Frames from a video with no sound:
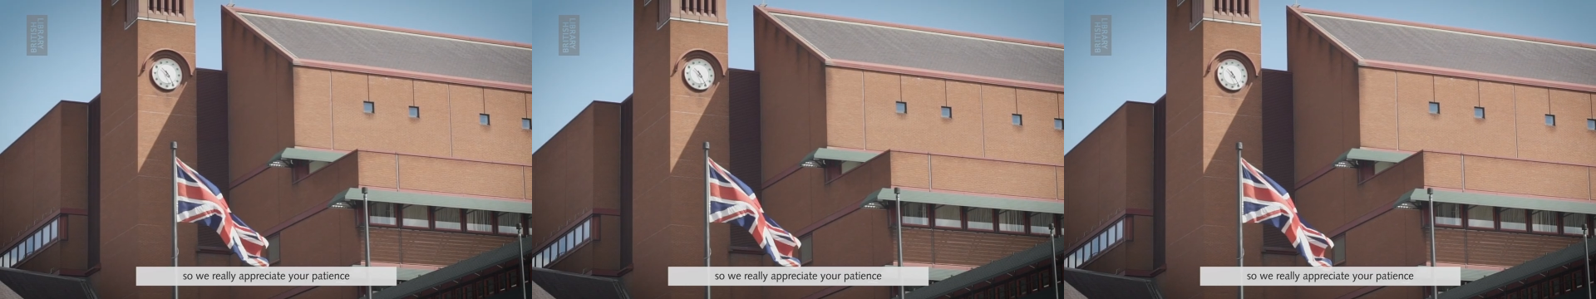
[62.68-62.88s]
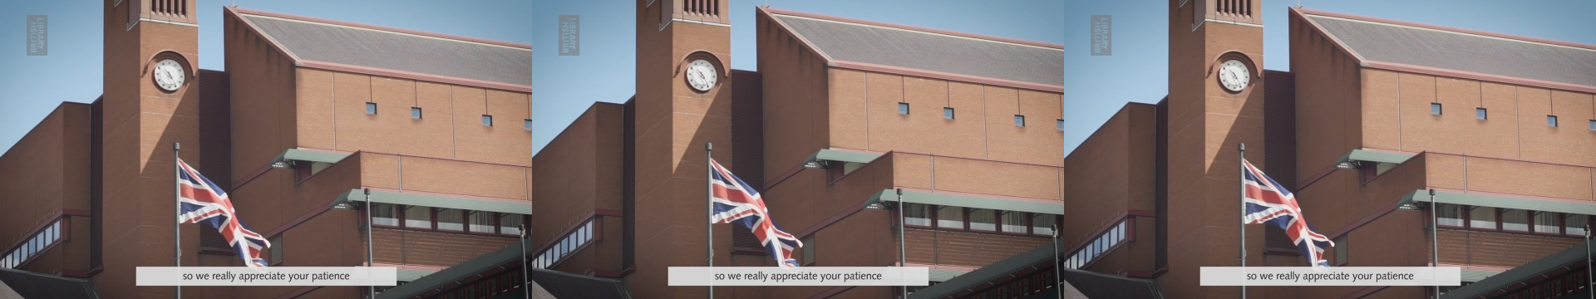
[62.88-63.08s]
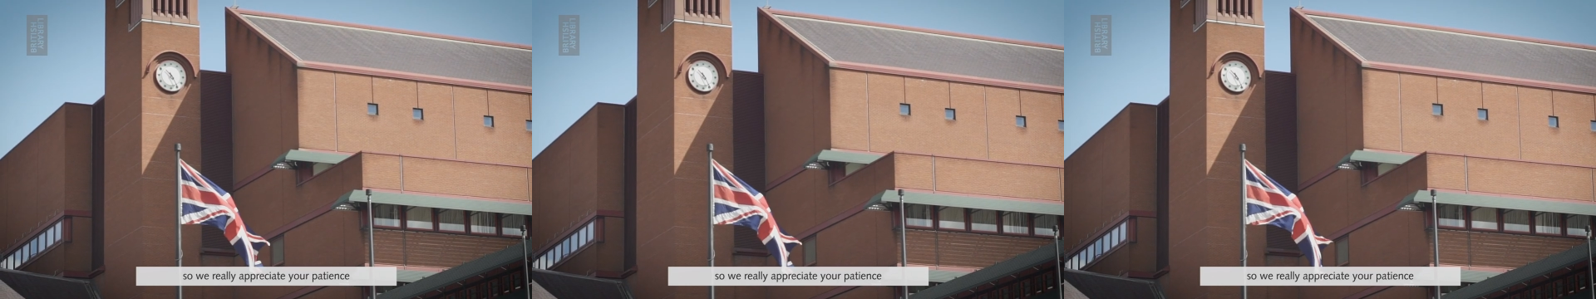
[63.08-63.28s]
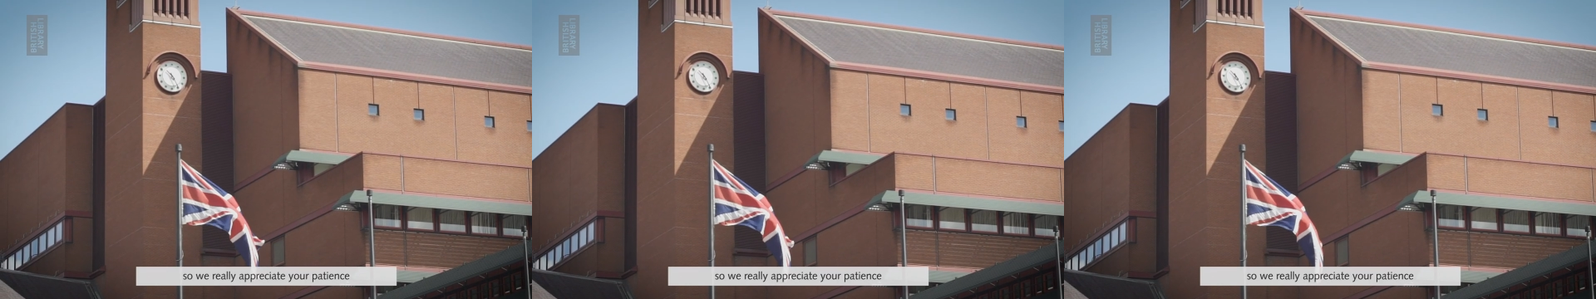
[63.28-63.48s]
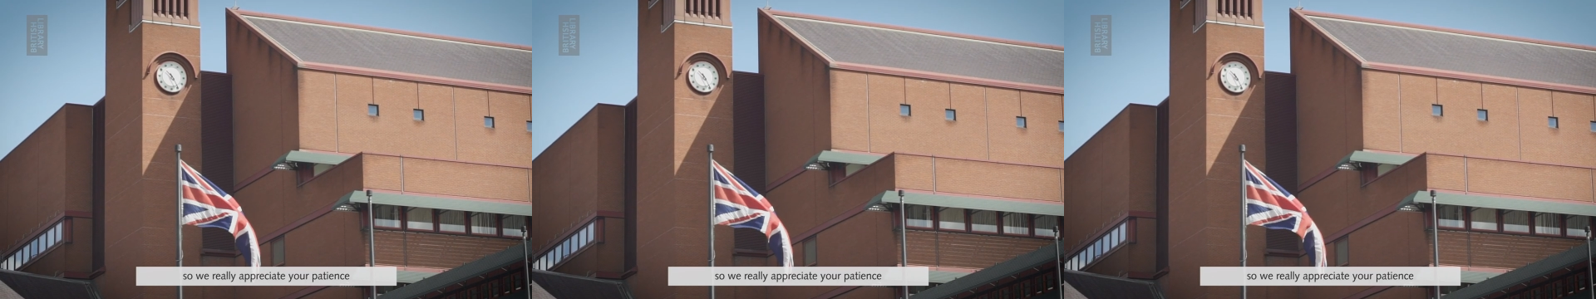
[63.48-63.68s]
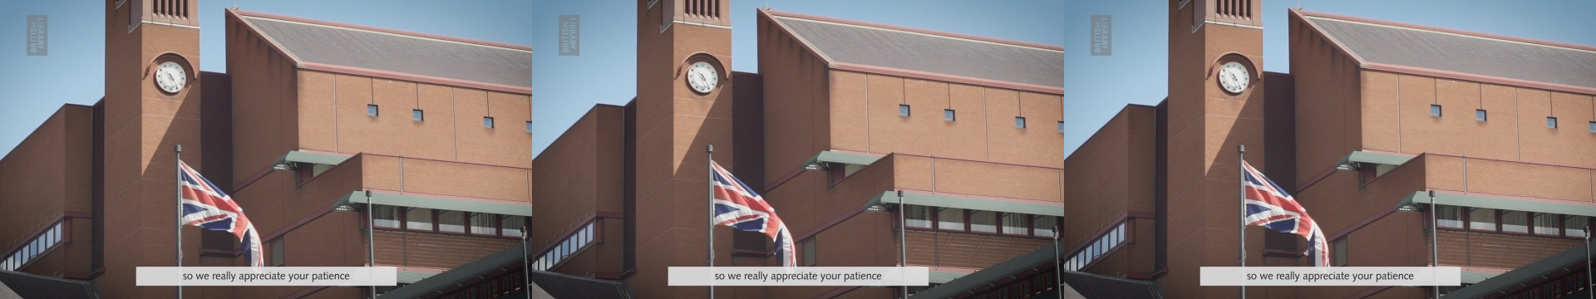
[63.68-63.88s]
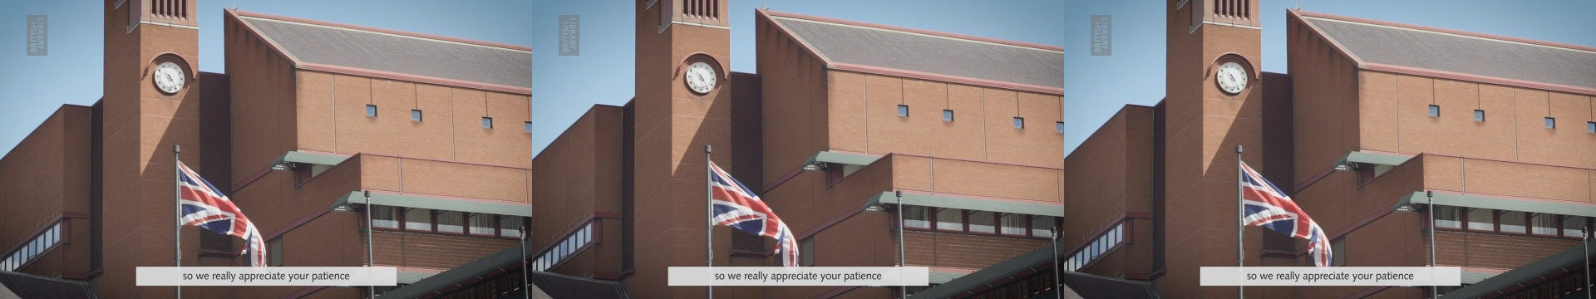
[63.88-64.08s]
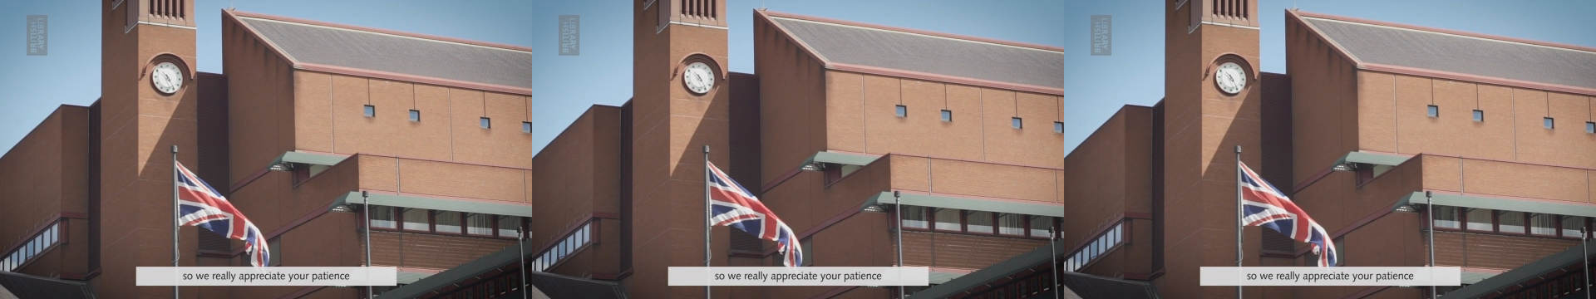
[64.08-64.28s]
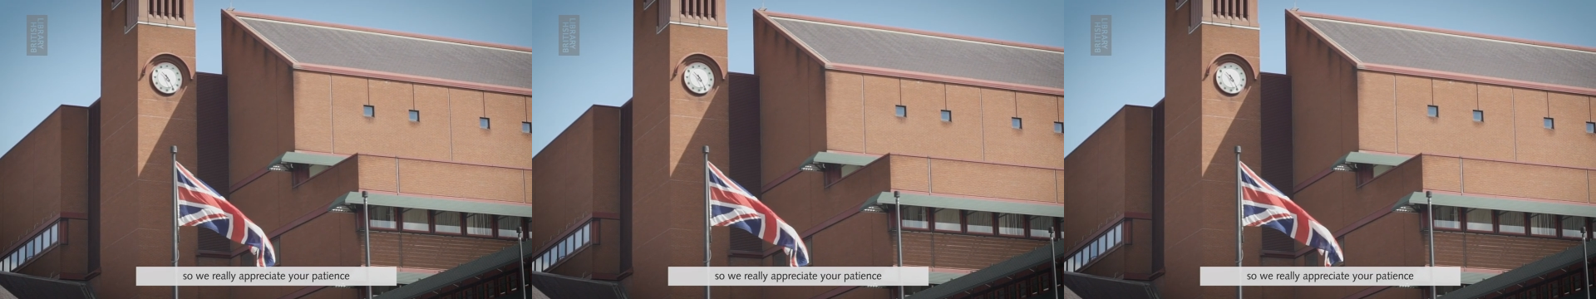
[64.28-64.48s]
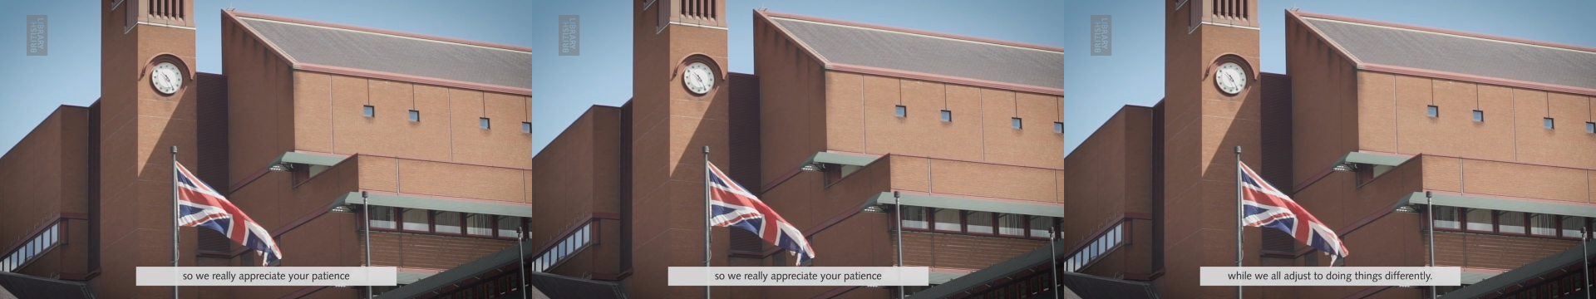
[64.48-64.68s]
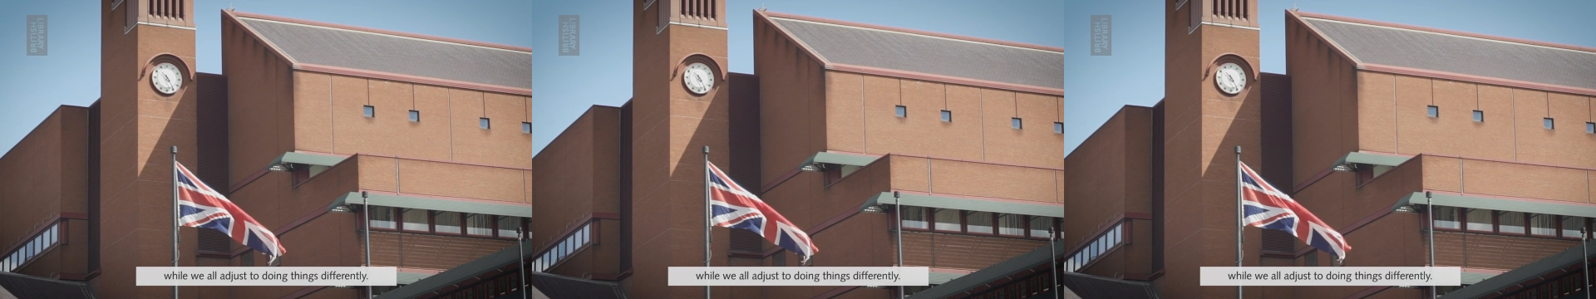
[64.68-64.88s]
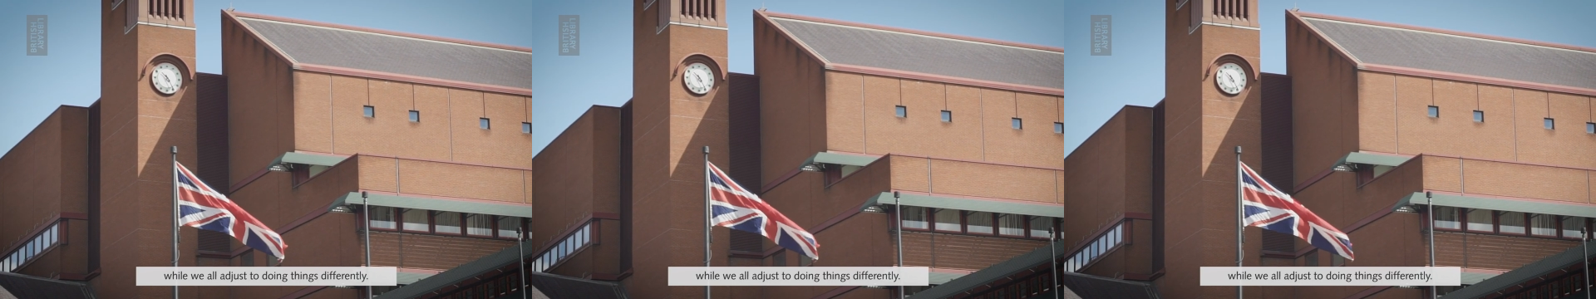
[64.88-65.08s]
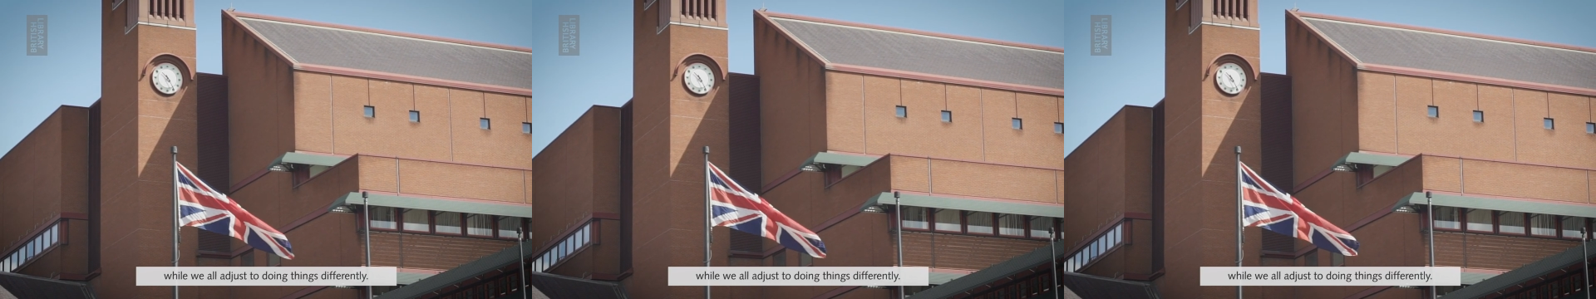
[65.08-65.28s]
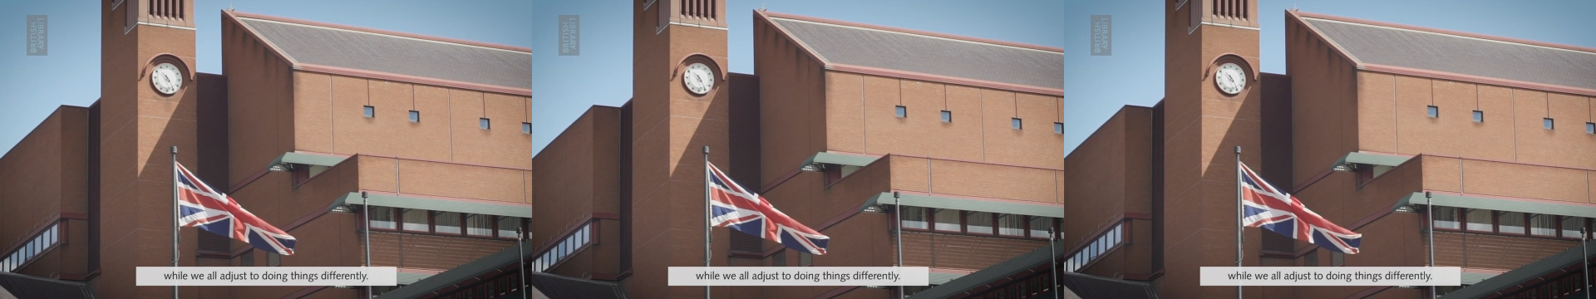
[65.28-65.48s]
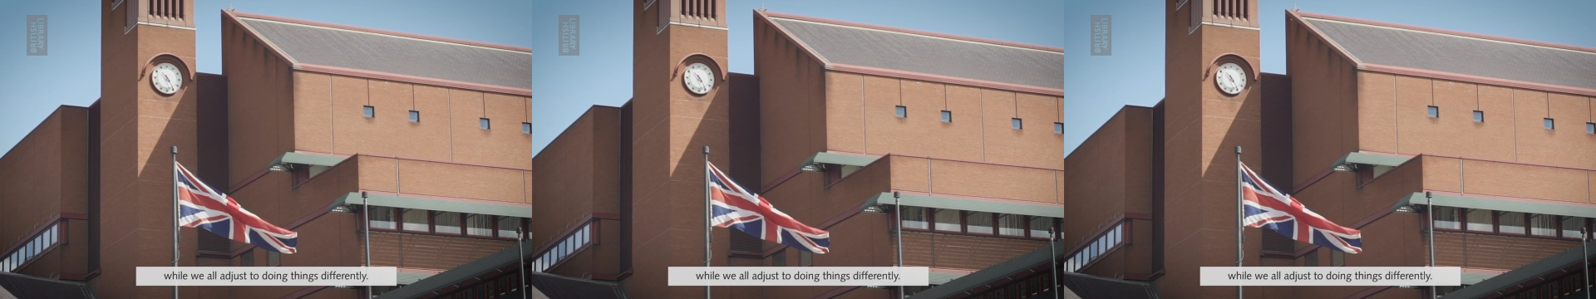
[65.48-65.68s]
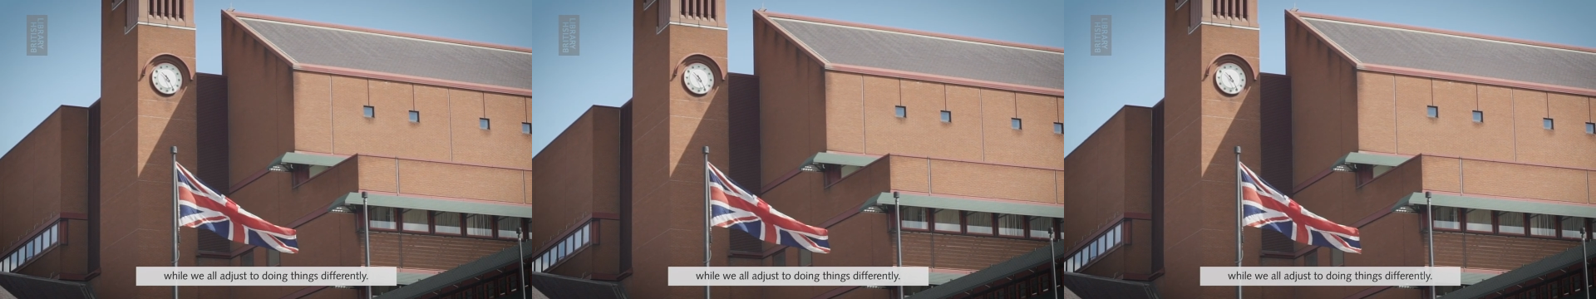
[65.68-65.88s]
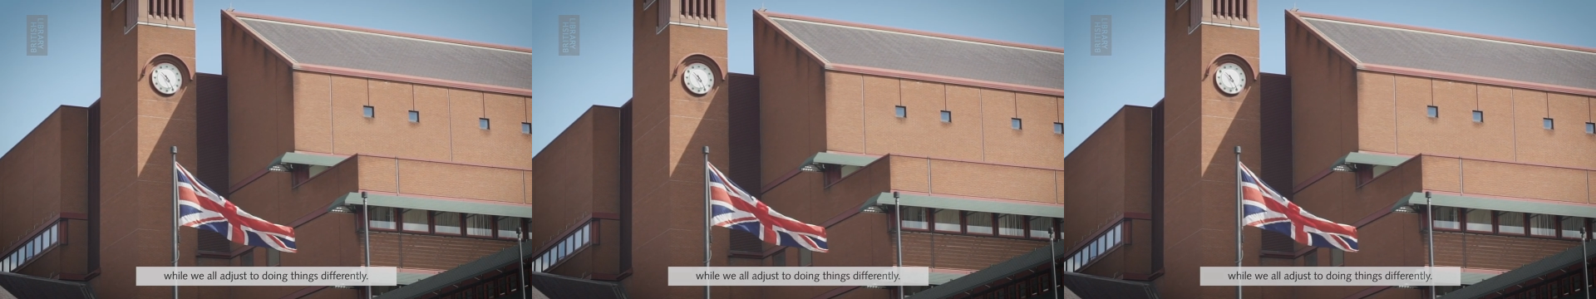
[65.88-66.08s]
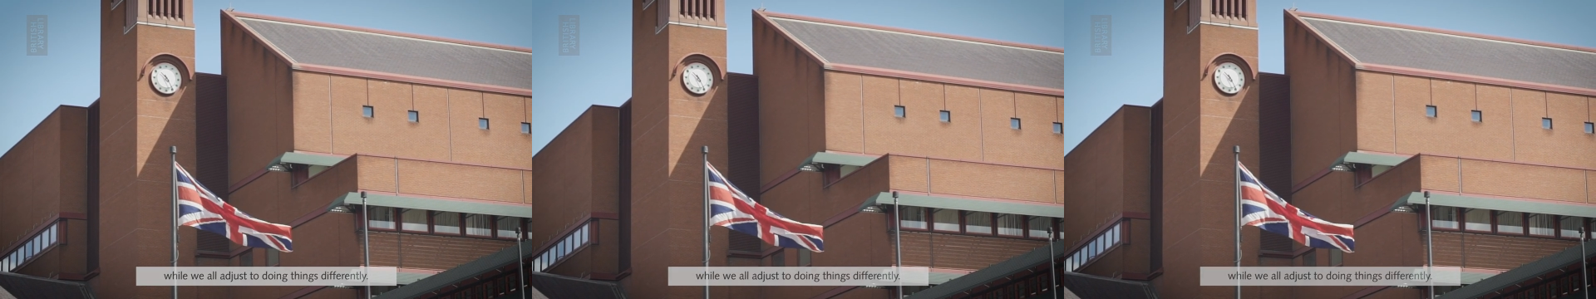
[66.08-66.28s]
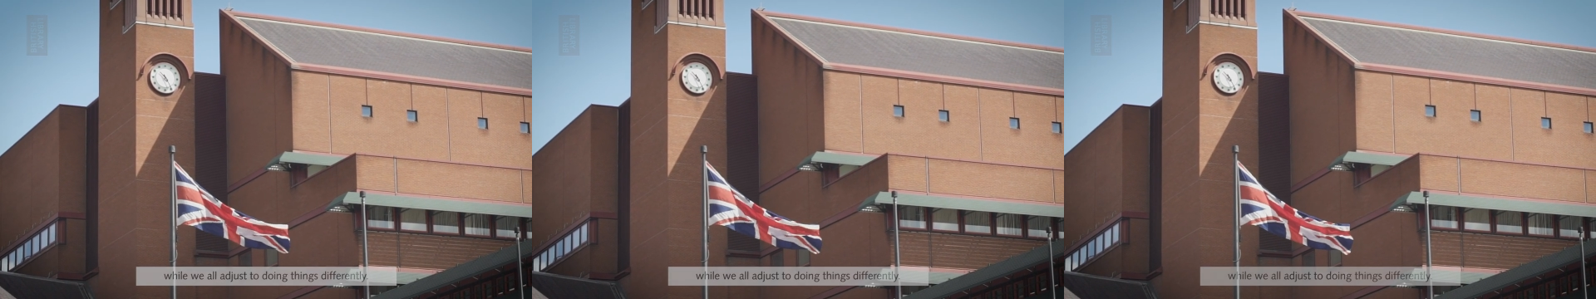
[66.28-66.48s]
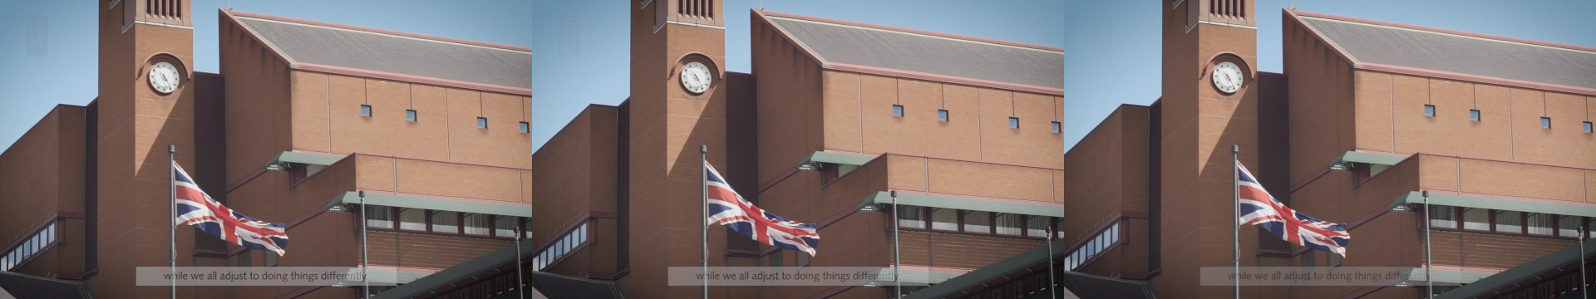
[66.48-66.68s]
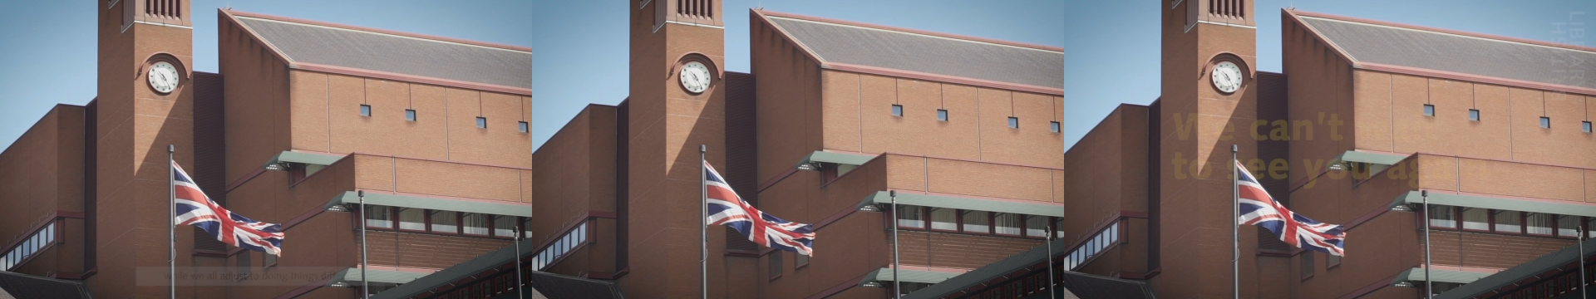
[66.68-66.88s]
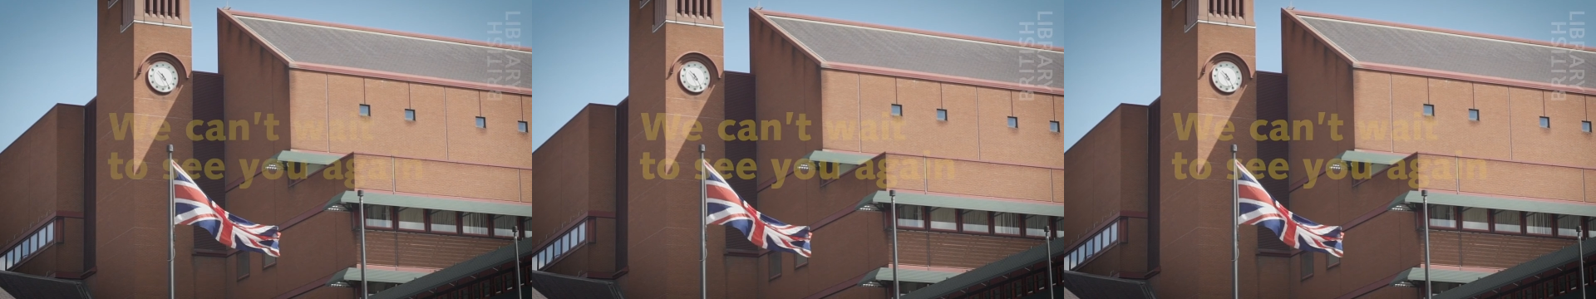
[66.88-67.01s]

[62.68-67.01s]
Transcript: No face is visible, so there are no lips to read.